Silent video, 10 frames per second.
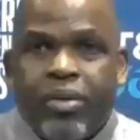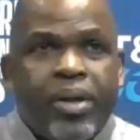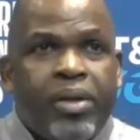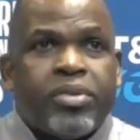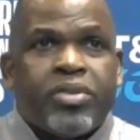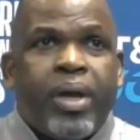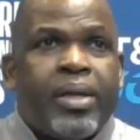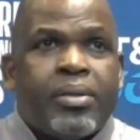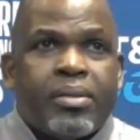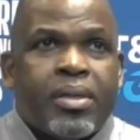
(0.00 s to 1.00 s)
great
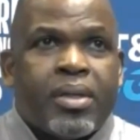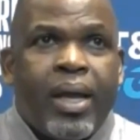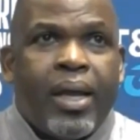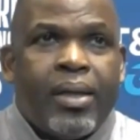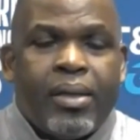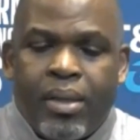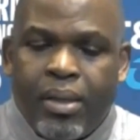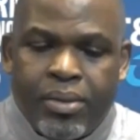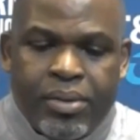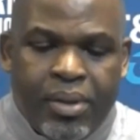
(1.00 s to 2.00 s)
tonight. You know, you
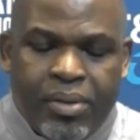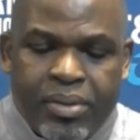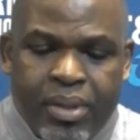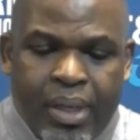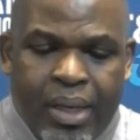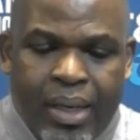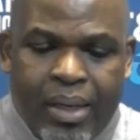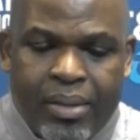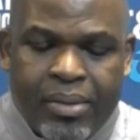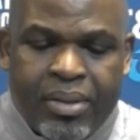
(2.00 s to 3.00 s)
know uh,
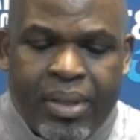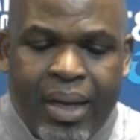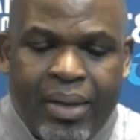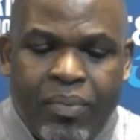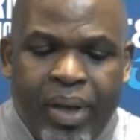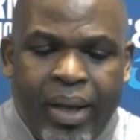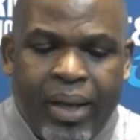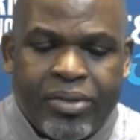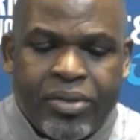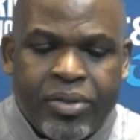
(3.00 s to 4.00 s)
tonight we had
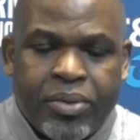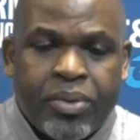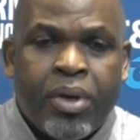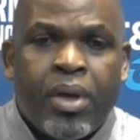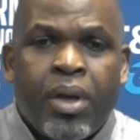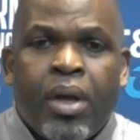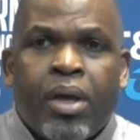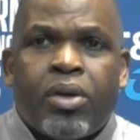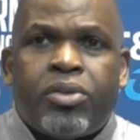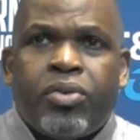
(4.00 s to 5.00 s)
to do
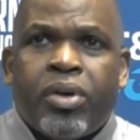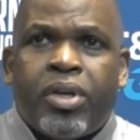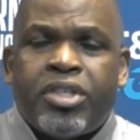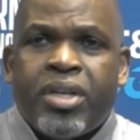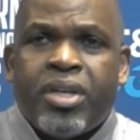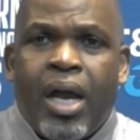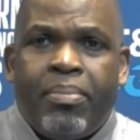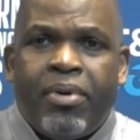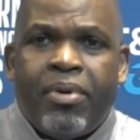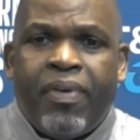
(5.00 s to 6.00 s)
a good job of
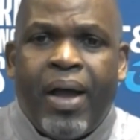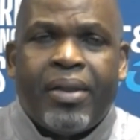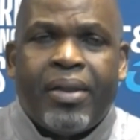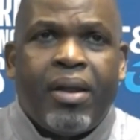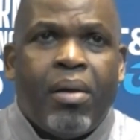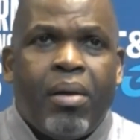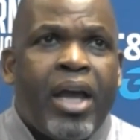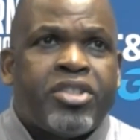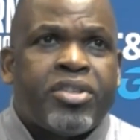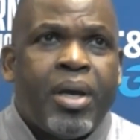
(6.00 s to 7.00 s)
finding our matchups.